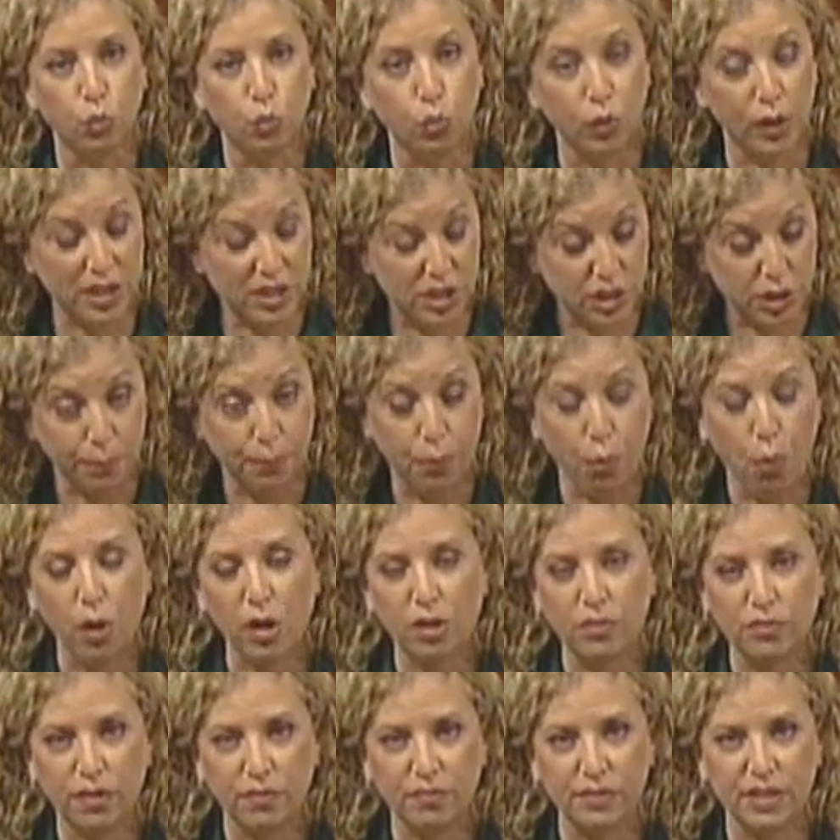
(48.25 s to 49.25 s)
is
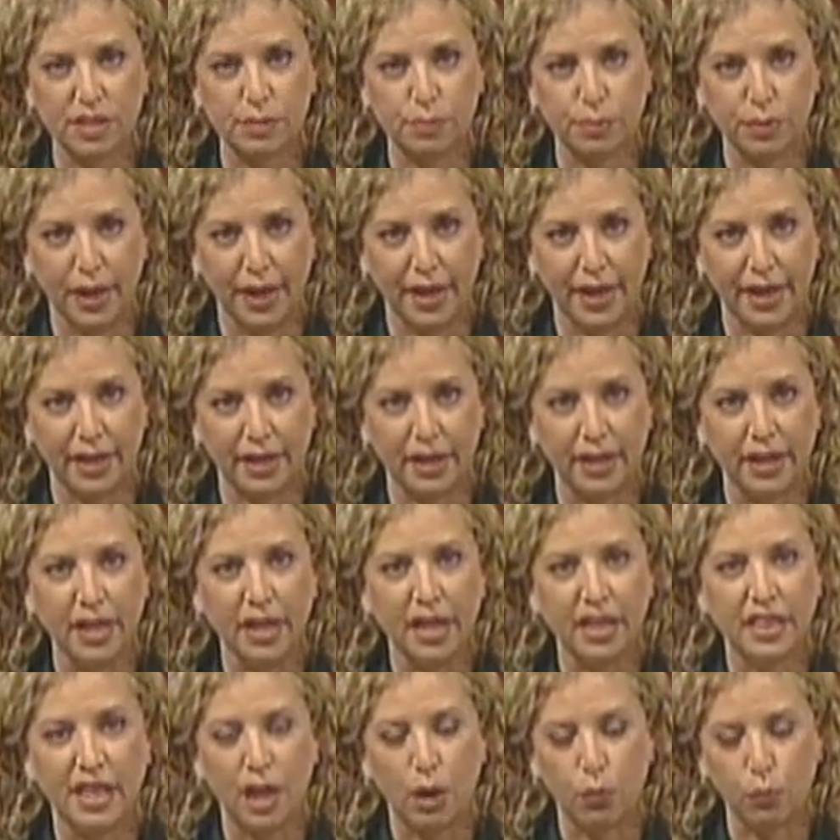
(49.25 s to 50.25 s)
supportive of this plan
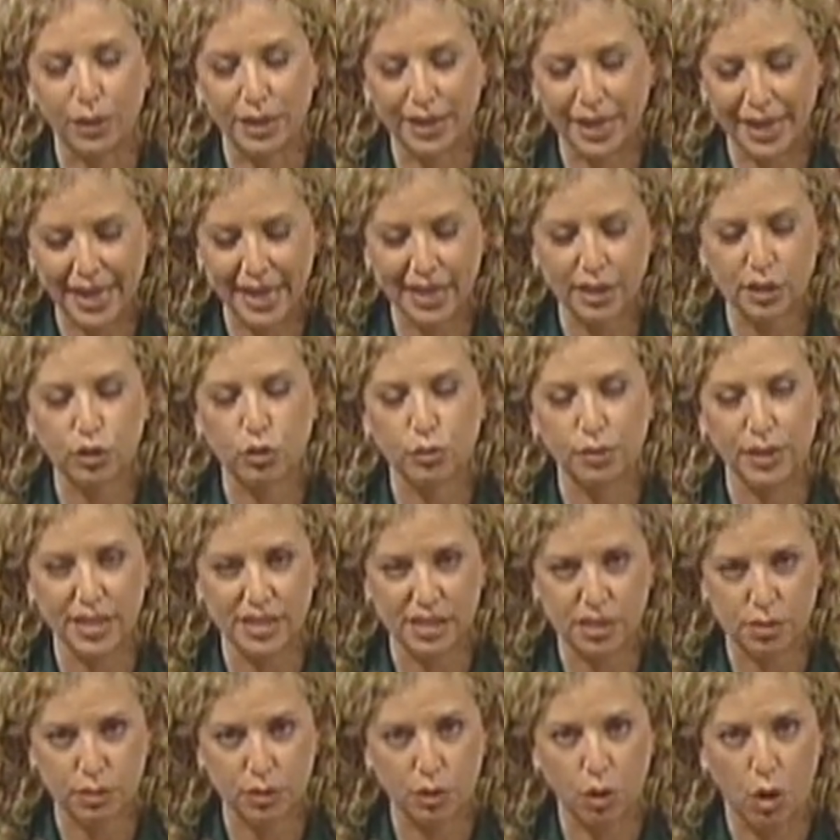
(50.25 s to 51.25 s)
that would
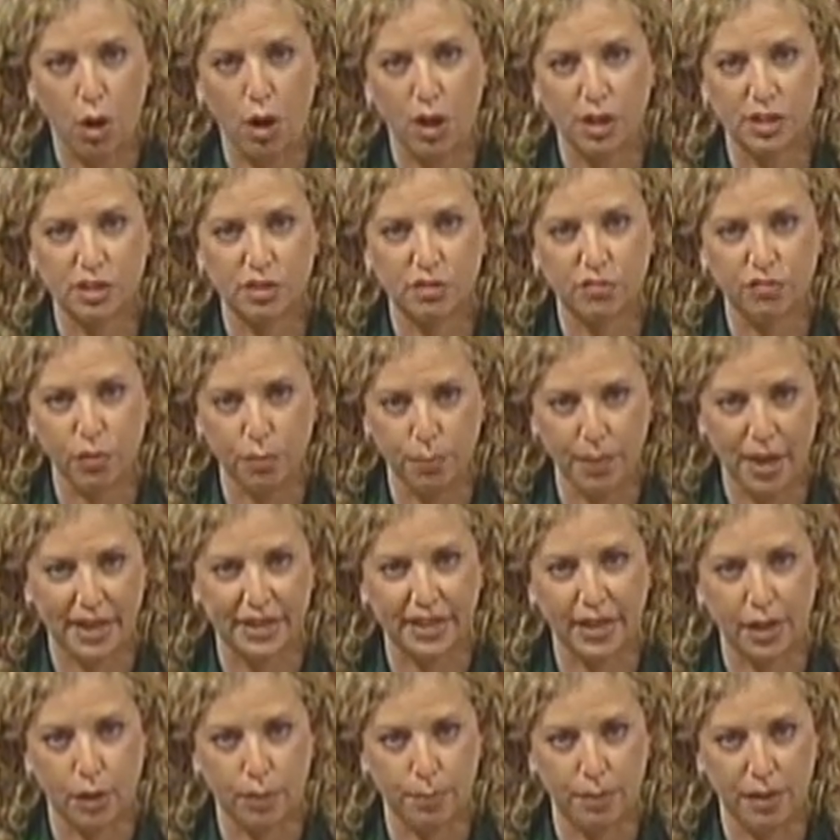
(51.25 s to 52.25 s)
increase costs for
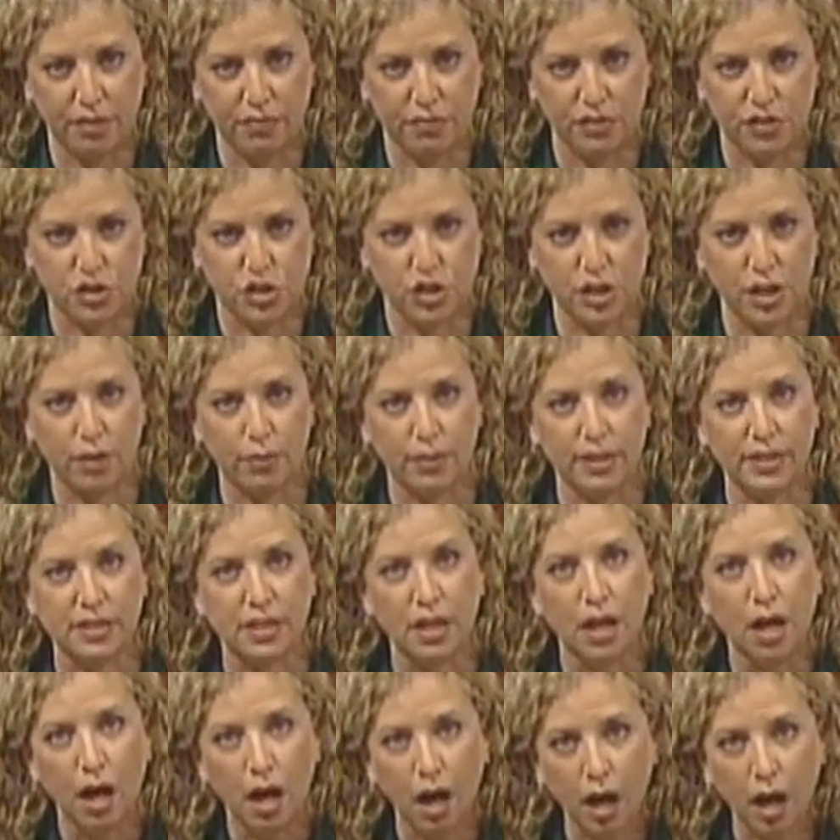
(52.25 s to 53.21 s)
Medicare beneficiaries.